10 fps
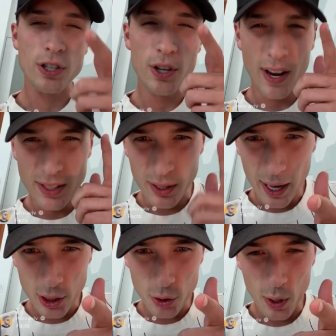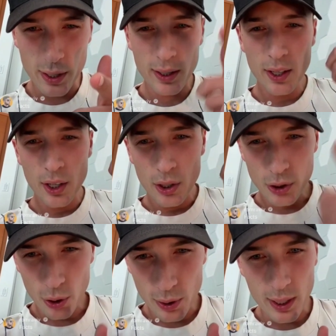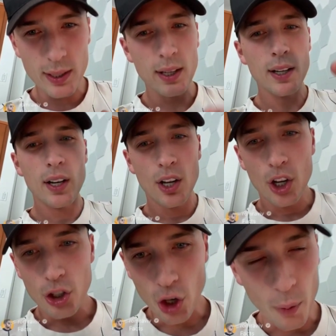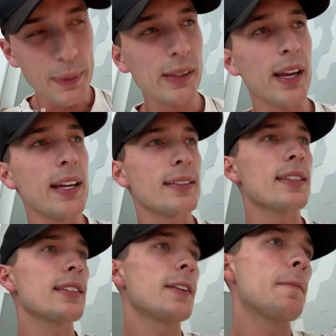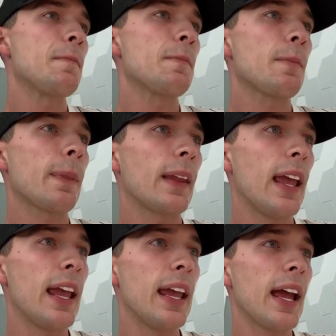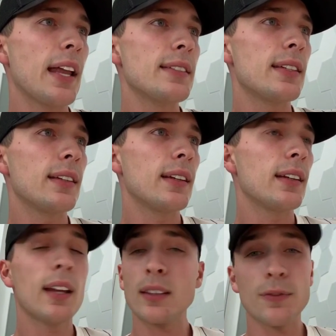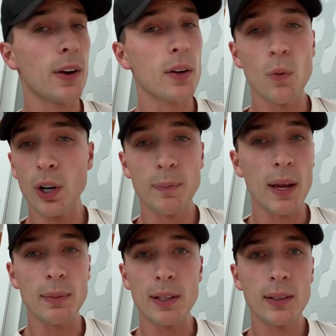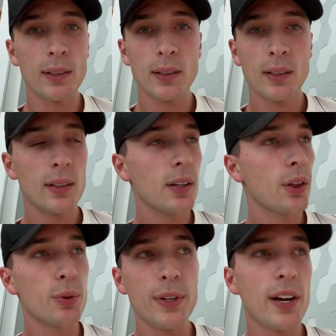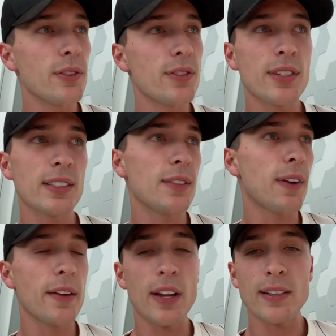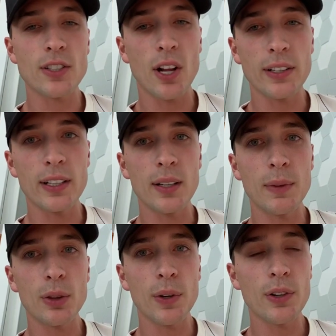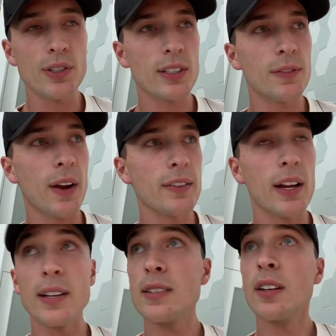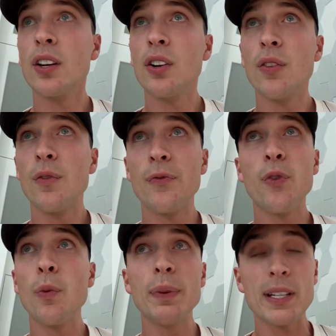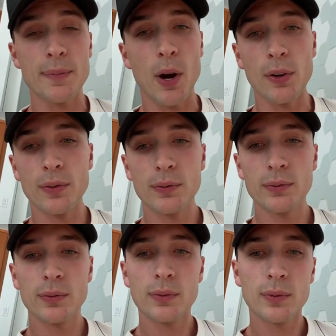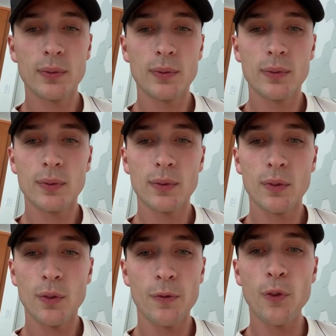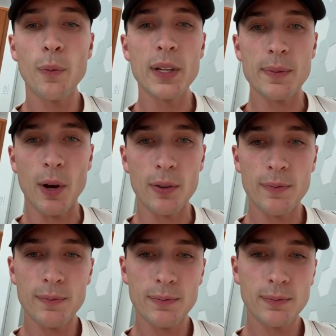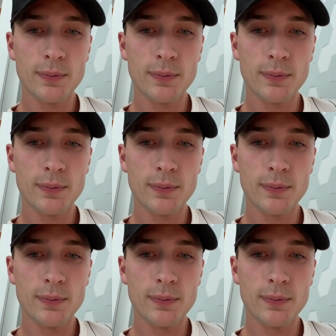I'll see you guys in the next one. Tune in. Don't be late. And get to fucking work, baby. 365 days. That's all I need. Give me 365 days. Full beast mode. Full beast mode.